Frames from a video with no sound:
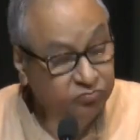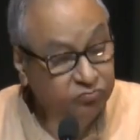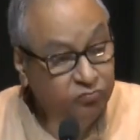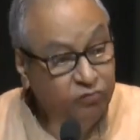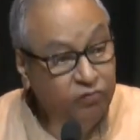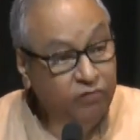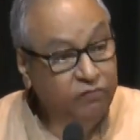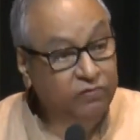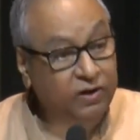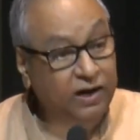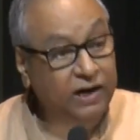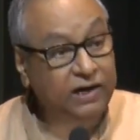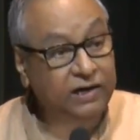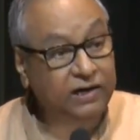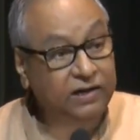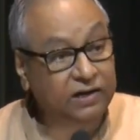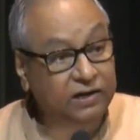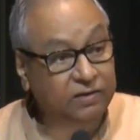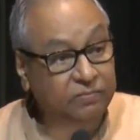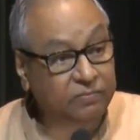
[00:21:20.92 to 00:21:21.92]
We
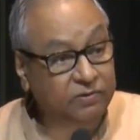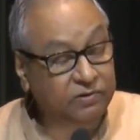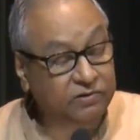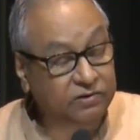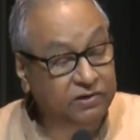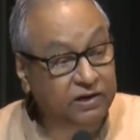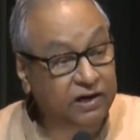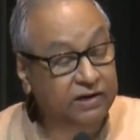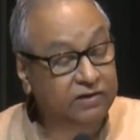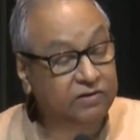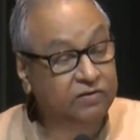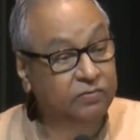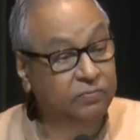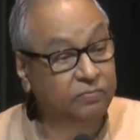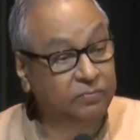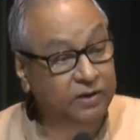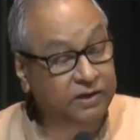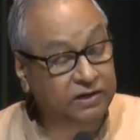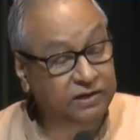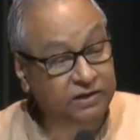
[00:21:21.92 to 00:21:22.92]
find that this
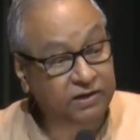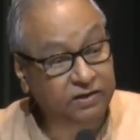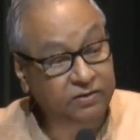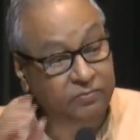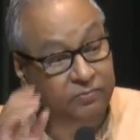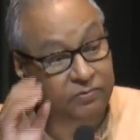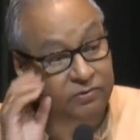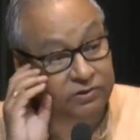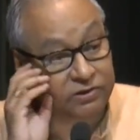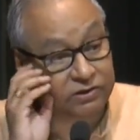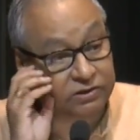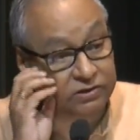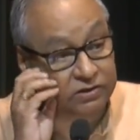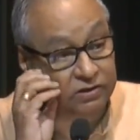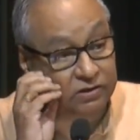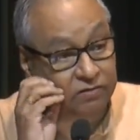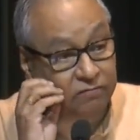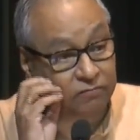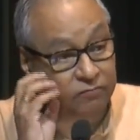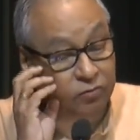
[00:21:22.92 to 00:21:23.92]
next major
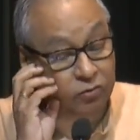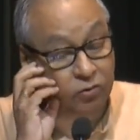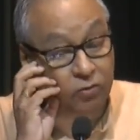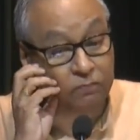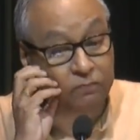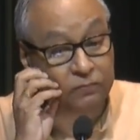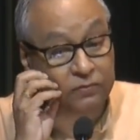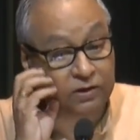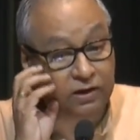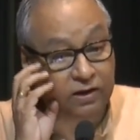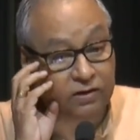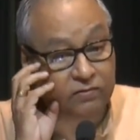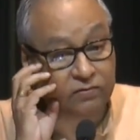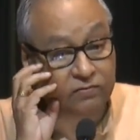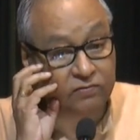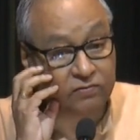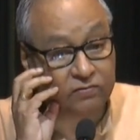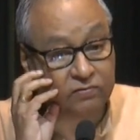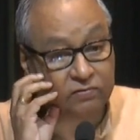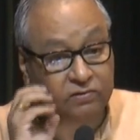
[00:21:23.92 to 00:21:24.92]
administration of the
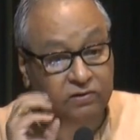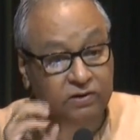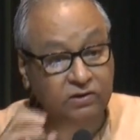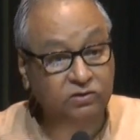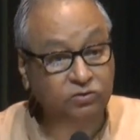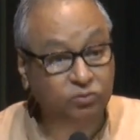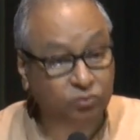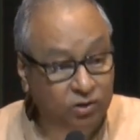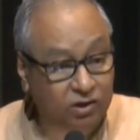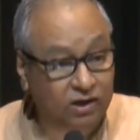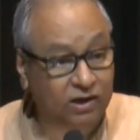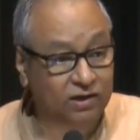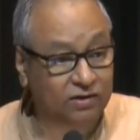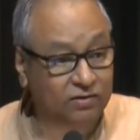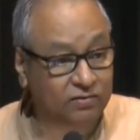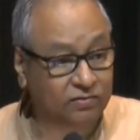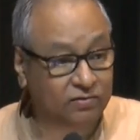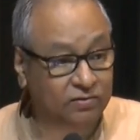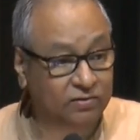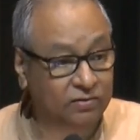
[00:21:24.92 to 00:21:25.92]
Guptas, the
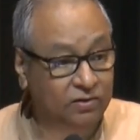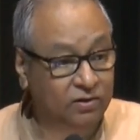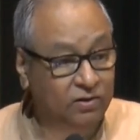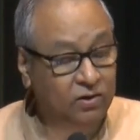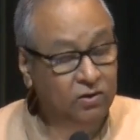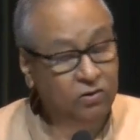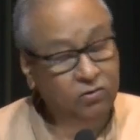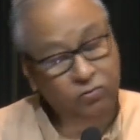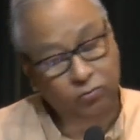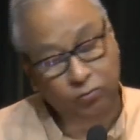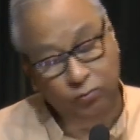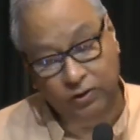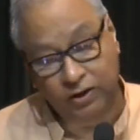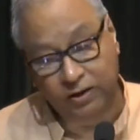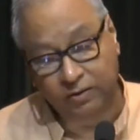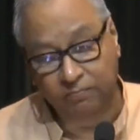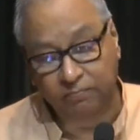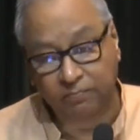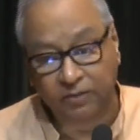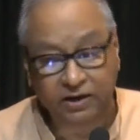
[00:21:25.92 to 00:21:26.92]
Cholas, who
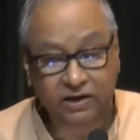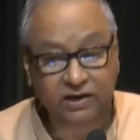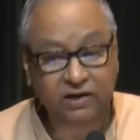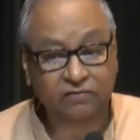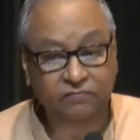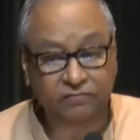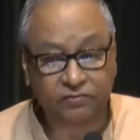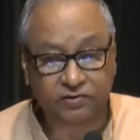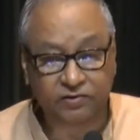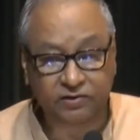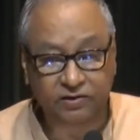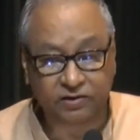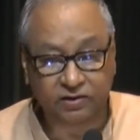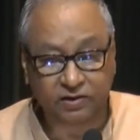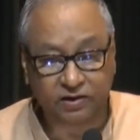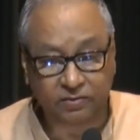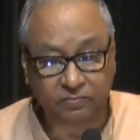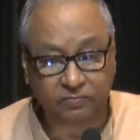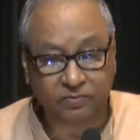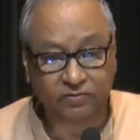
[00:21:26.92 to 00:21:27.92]
had magnificent
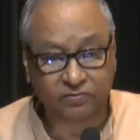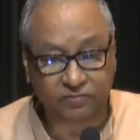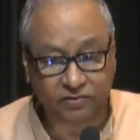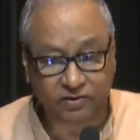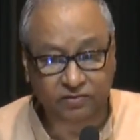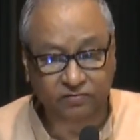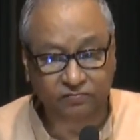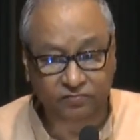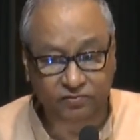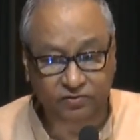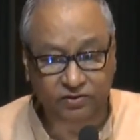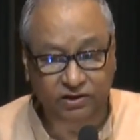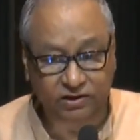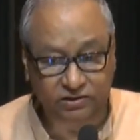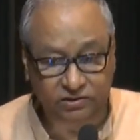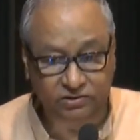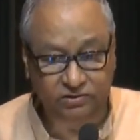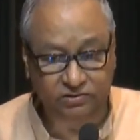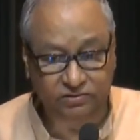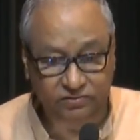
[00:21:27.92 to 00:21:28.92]
administrative
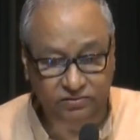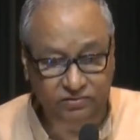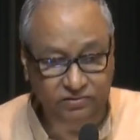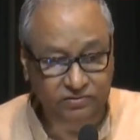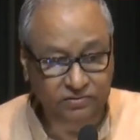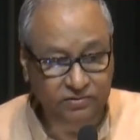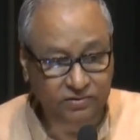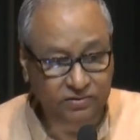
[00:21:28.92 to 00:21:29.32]
structures.